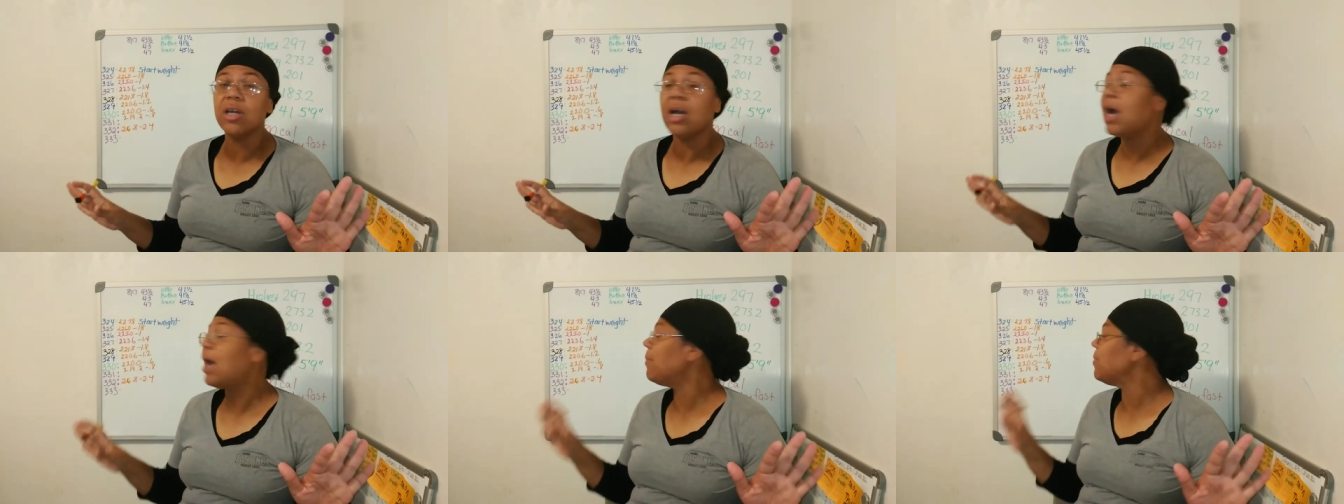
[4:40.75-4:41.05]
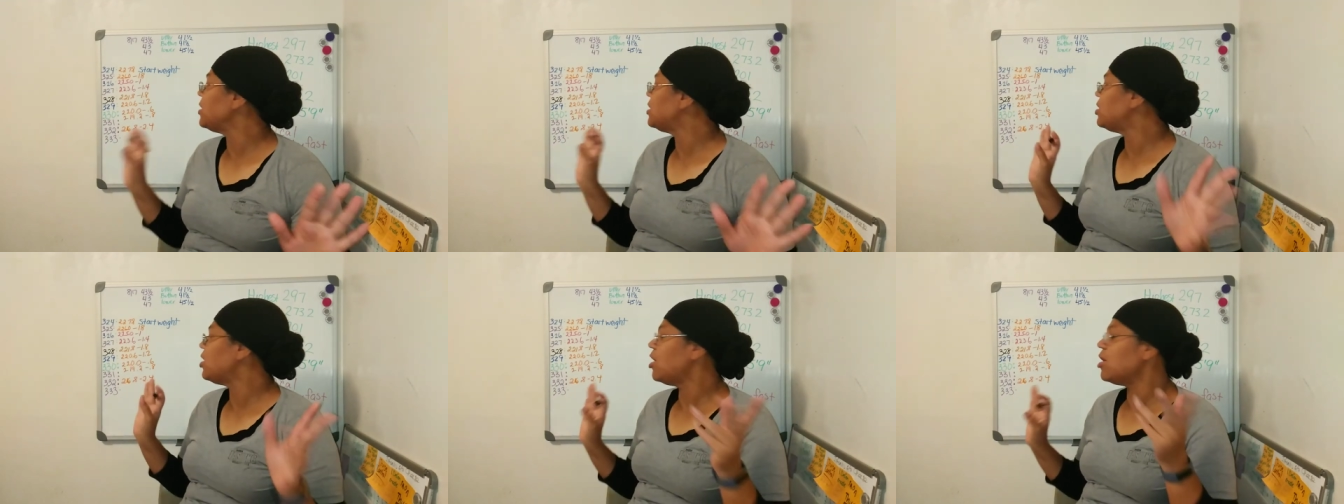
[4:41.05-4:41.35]
I'm
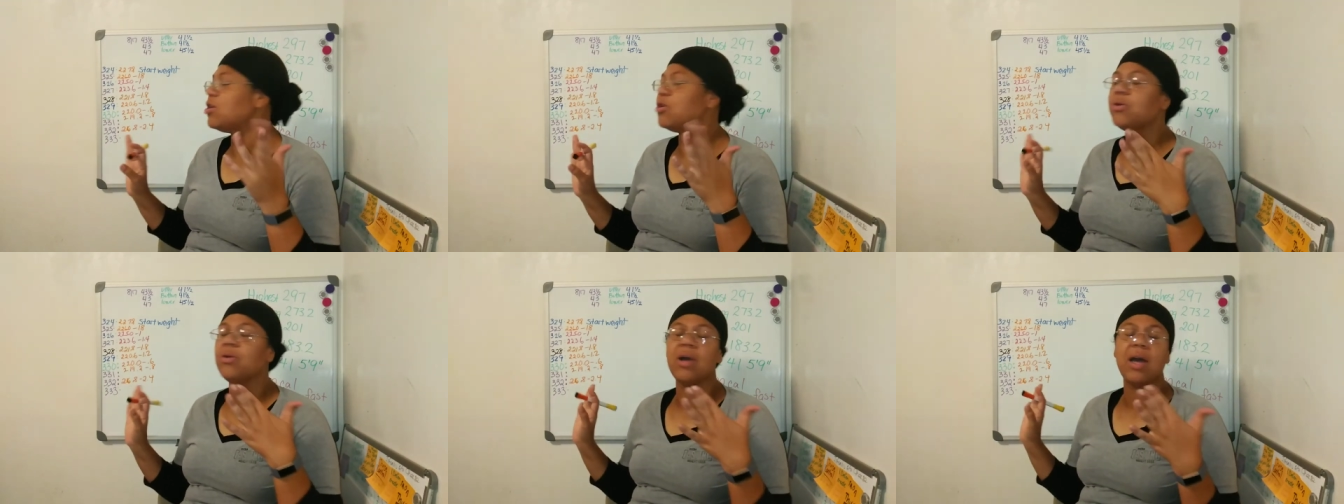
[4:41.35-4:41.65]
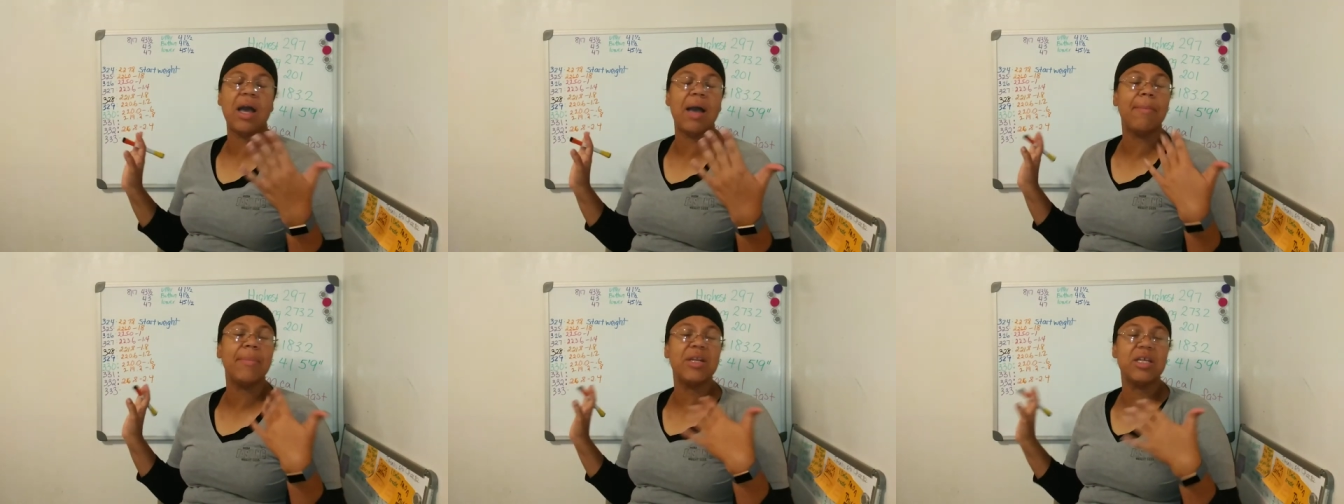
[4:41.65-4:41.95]
gonna tell you,
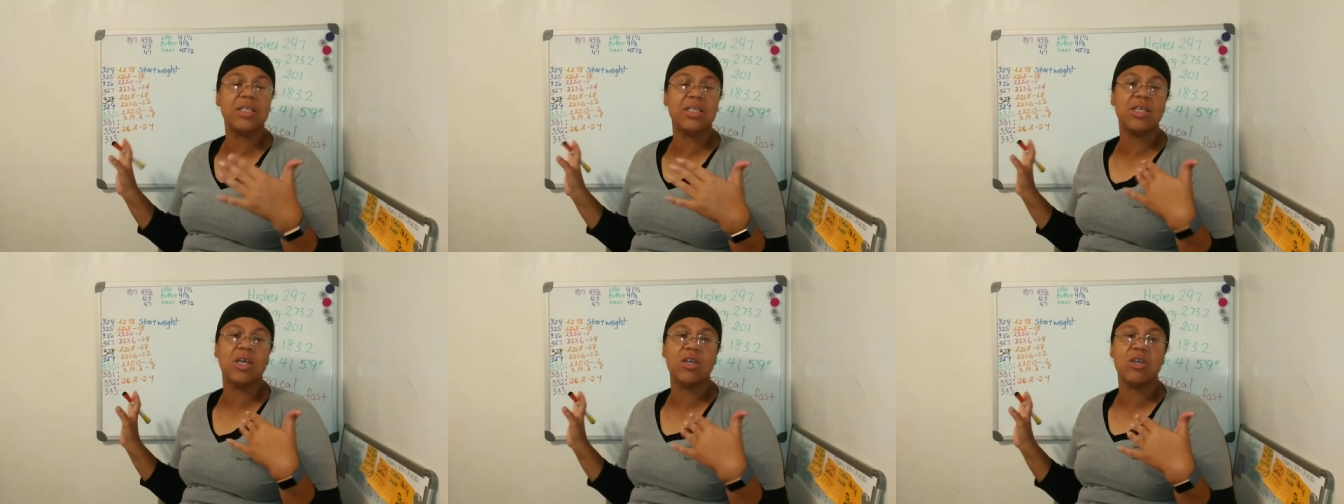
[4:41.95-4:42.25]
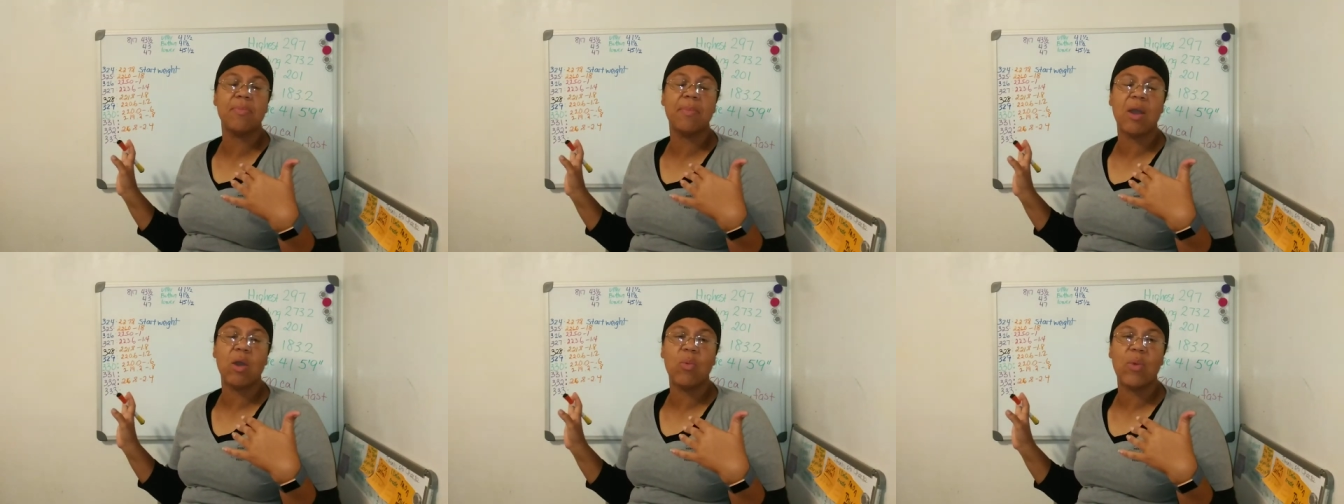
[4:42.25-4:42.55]
I'm gonna tell
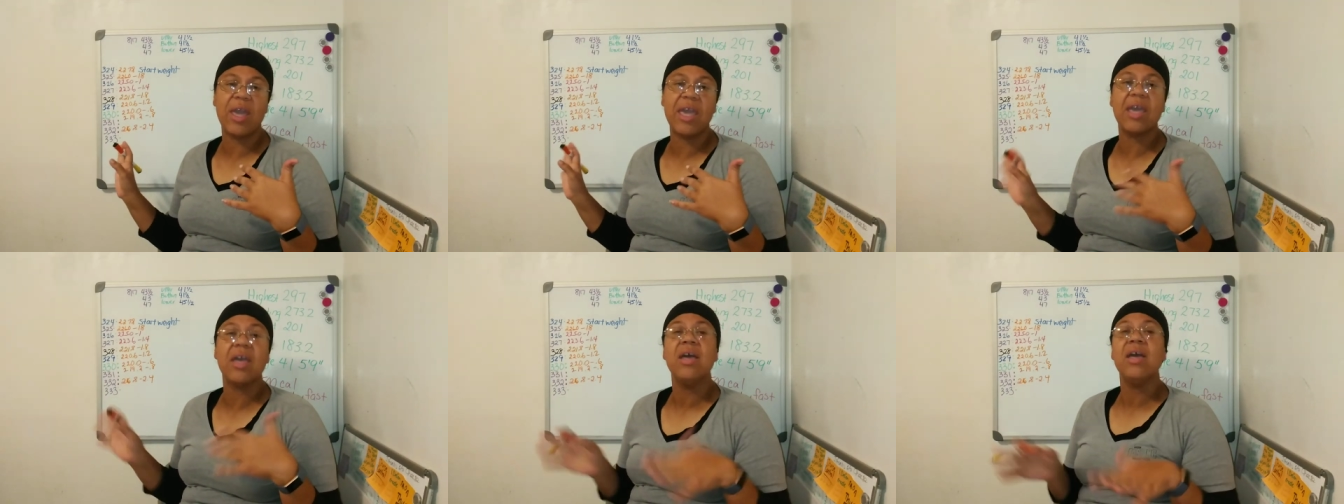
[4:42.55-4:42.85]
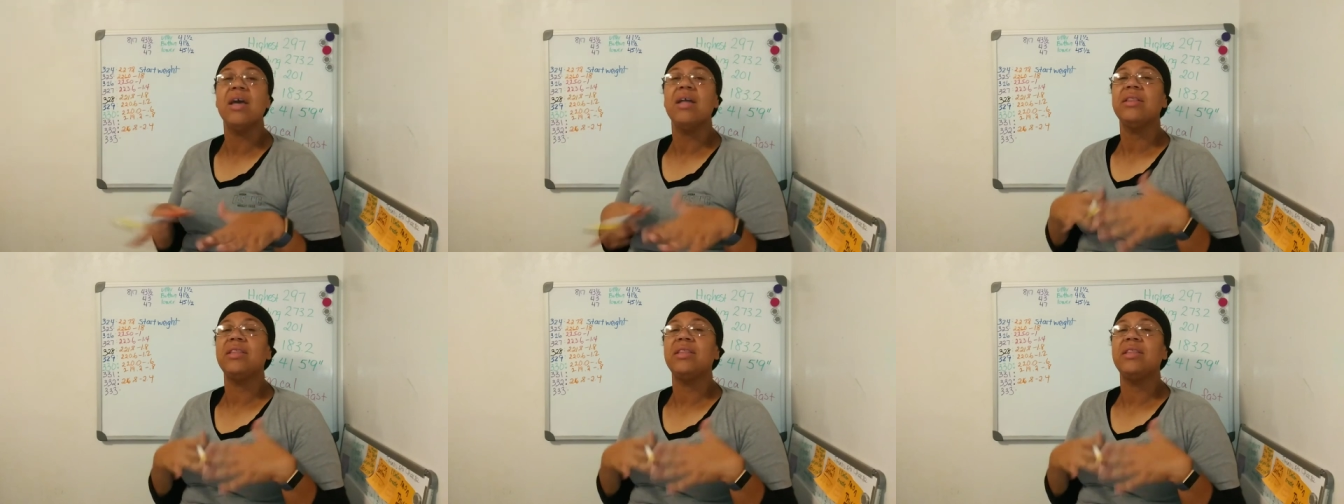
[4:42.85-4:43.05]
you my weight